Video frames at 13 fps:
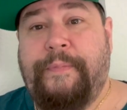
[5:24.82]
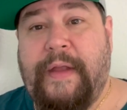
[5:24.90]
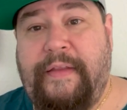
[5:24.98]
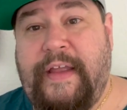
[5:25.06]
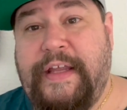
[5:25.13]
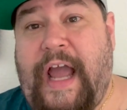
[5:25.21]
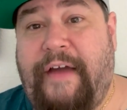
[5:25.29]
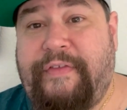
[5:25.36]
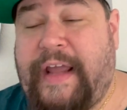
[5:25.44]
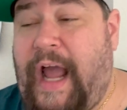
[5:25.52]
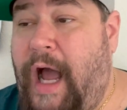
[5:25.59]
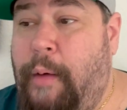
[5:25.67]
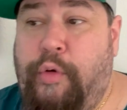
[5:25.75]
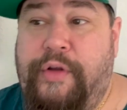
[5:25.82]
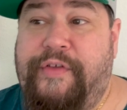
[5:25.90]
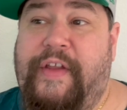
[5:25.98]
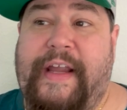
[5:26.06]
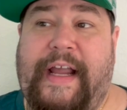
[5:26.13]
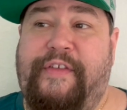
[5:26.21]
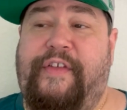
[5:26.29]
And then you have the Cowboys.
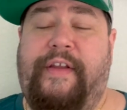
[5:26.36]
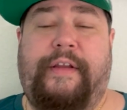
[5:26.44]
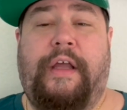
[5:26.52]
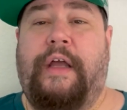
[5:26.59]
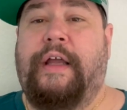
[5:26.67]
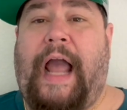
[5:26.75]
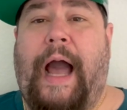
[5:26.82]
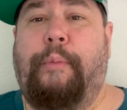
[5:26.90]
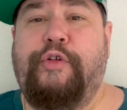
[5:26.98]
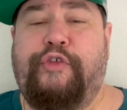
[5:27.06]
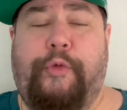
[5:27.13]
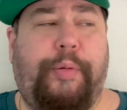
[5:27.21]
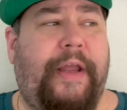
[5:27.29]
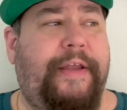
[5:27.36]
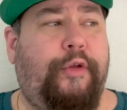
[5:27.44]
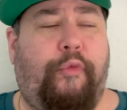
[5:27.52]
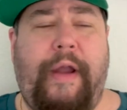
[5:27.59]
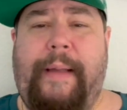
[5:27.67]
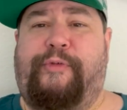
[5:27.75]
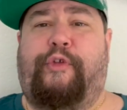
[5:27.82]
Like I said, Cowboys are playing the
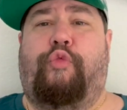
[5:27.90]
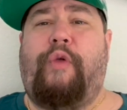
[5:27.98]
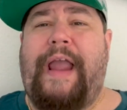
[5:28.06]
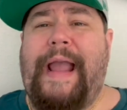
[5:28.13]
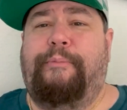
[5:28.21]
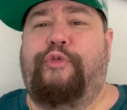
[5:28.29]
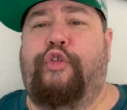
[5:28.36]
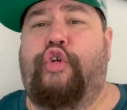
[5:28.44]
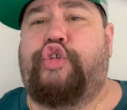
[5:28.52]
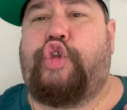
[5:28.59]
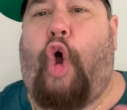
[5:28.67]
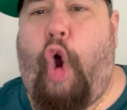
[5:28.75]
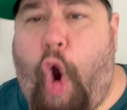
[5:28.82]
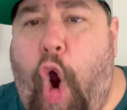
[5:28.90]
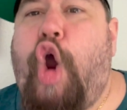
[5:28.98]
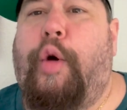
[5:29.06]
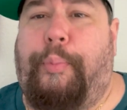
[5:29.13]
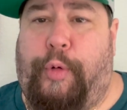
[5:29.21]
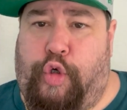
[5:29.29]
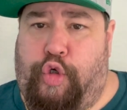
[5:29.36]
Rams. The Rams looked
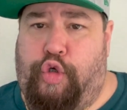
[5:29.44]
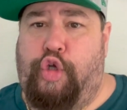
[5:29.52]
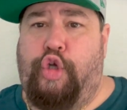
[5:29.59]
horrible.